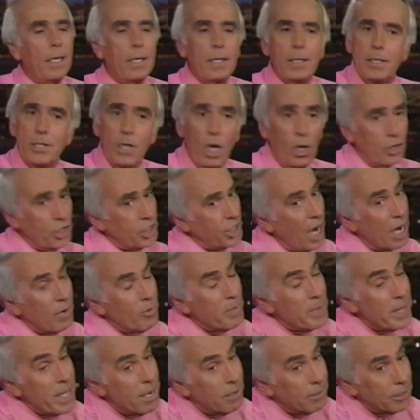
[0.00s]
don't start
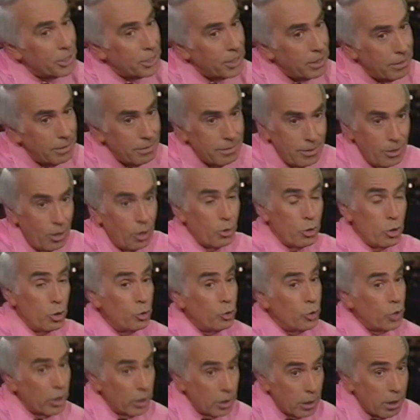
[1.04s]
with me, Ellison. You know, you
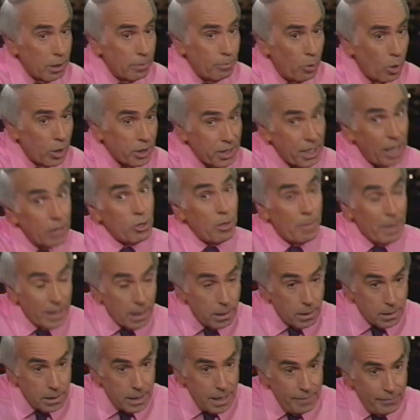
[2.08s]
do your little books. I'll do my
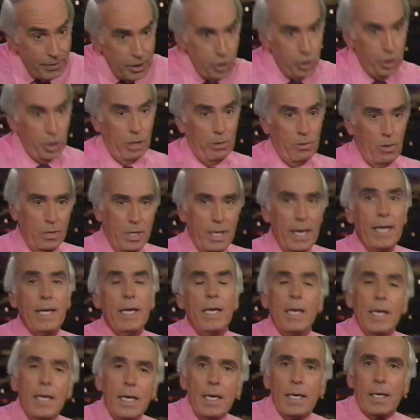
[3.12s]
little TV show. Ah. Okay.
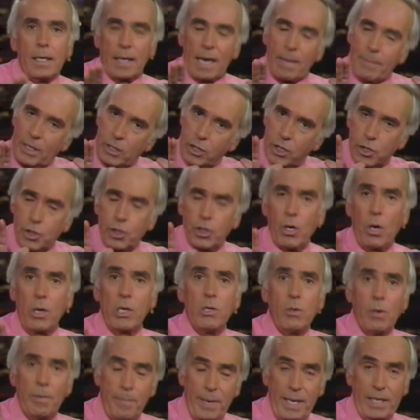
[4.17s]
Let me just show
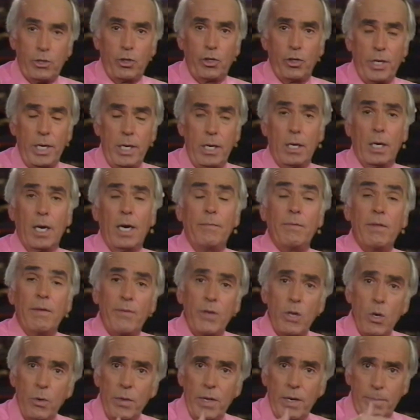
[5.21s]
you a picture here of the
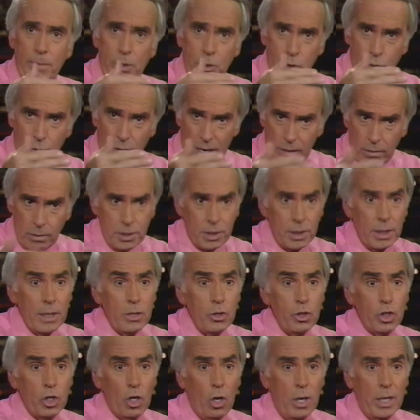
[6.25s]
view that Mr. Ellison
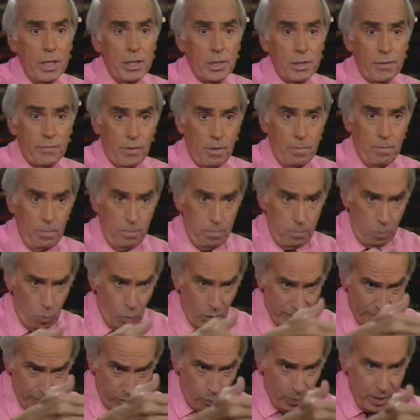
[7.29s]
enjoys from
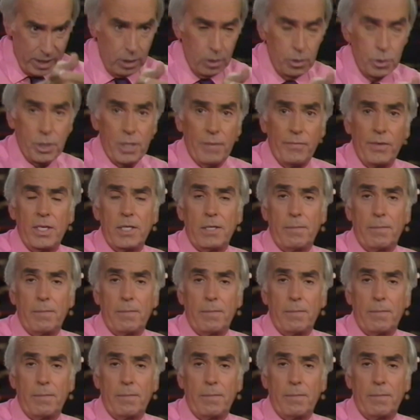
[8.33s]
one of the windows of his